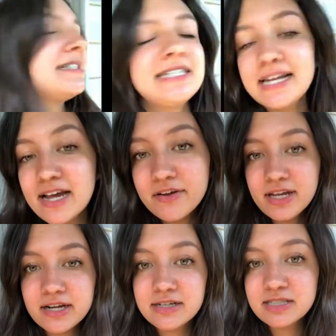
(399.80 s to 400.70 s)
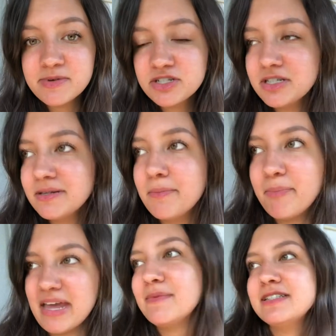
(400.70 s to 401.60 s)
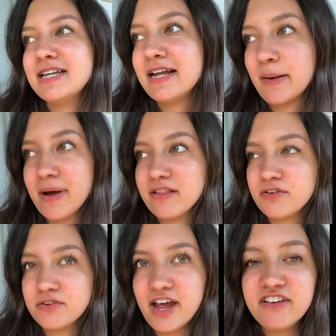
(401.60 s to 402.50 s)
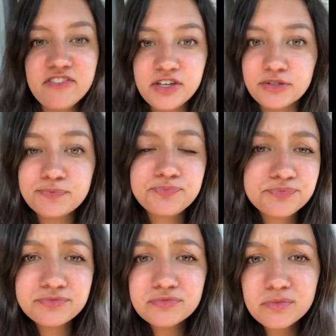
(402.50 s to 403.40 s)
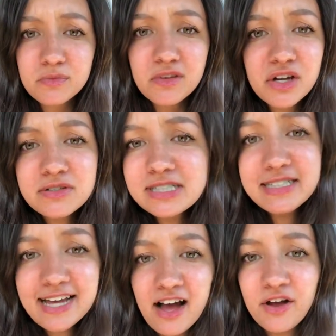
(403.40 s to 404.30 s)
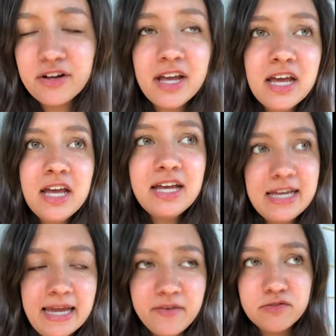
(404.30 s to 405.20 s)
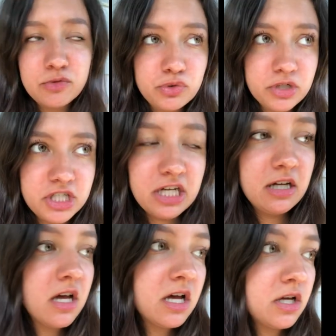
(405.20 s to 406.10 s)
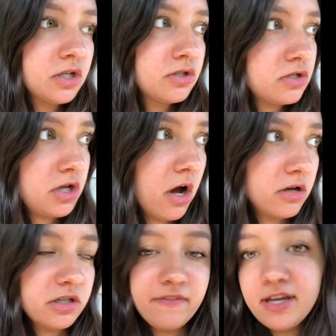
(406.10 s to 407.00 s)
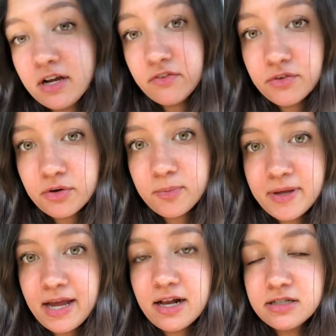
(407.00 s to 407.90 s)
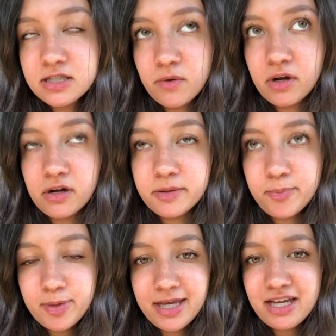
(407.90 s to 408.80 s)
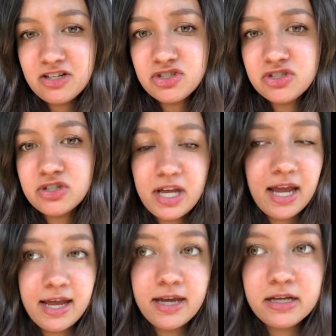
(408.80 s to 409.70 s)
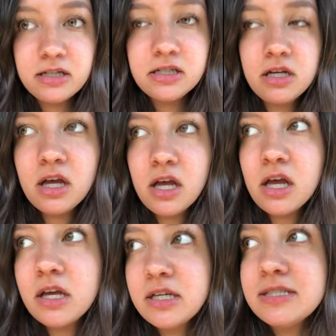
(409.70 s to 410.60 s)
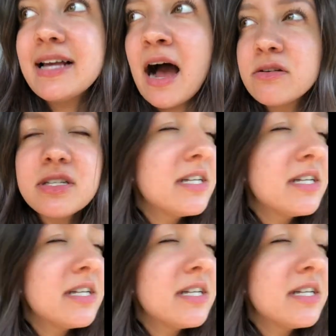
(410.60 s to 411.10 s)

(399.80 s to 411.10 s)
sitting out here because I'm actually babysitting my little nephew who's in town. He came from Georgia, so he's over here for a little bit until we go to the beach, and he's out